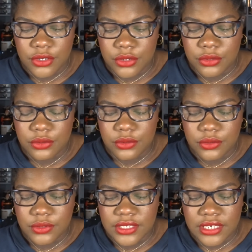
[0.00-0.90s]

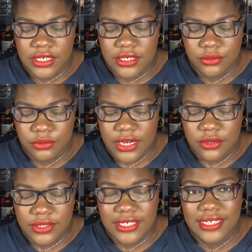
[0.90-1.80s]

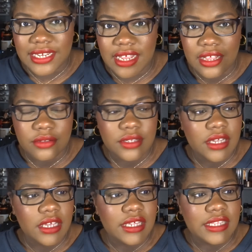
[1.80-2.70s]
rounded out
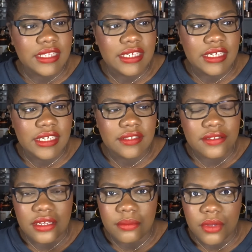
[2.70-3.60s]
the
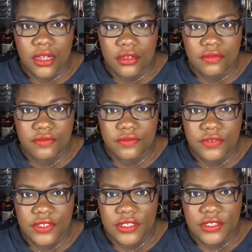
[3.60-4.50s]
tip of
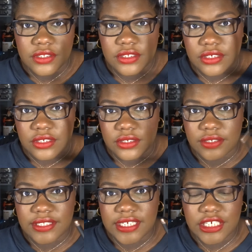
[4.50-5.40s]
the
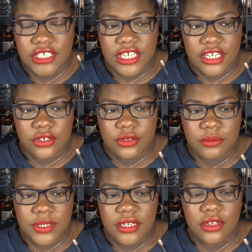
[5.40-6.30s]
stick shadow
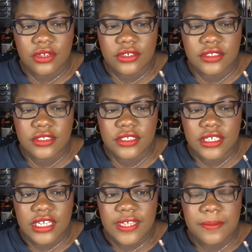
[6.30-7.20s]
because
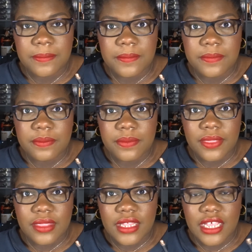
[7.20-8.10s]

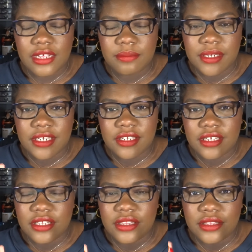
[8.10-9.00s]
I mean
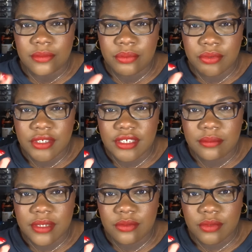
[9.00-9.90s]
the pointy
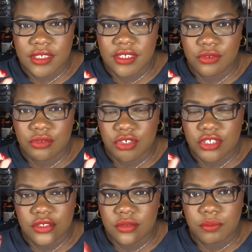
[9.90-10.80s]
bit wanted to
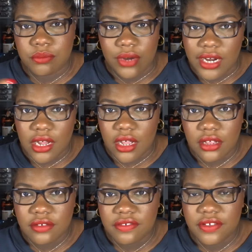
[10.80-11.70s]
just break
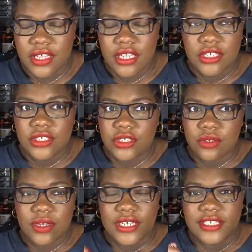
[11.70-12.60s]
off.
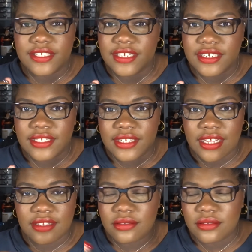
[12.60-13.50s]
So I decided
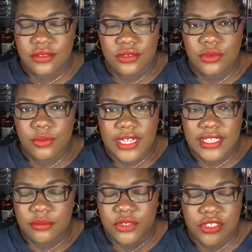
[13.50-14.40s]
that, you know what,
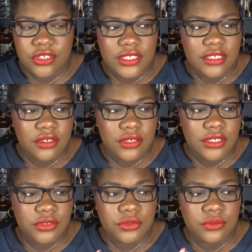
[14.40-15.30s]
I'm just going
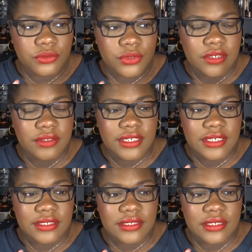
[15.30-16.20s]
to round
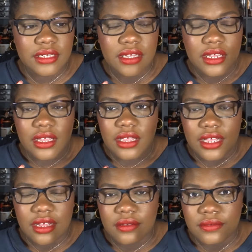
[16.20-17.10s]
this
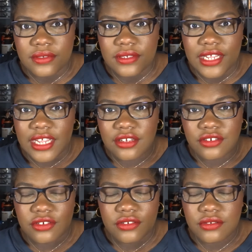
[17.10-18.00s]
out and
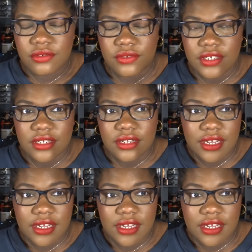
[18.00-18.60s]
just use it